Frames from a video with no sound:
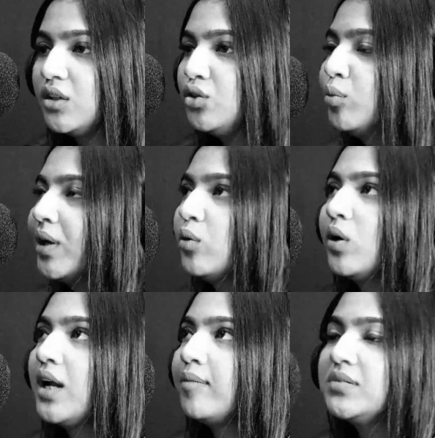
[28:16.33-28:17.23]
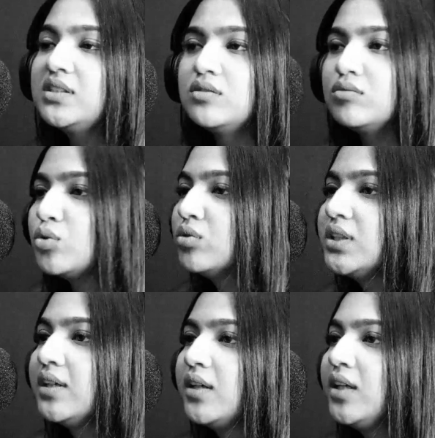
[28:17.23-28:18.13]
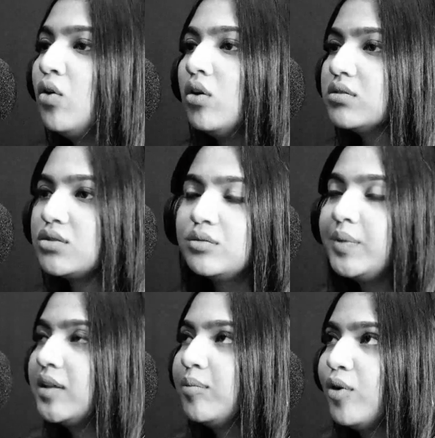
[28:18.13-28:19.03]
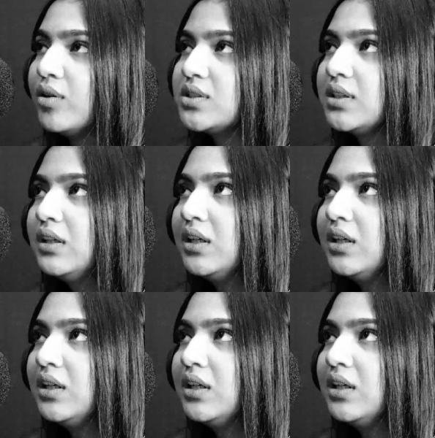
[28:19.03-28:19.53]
No matter what happens, don't take any calls, don't pick up calls.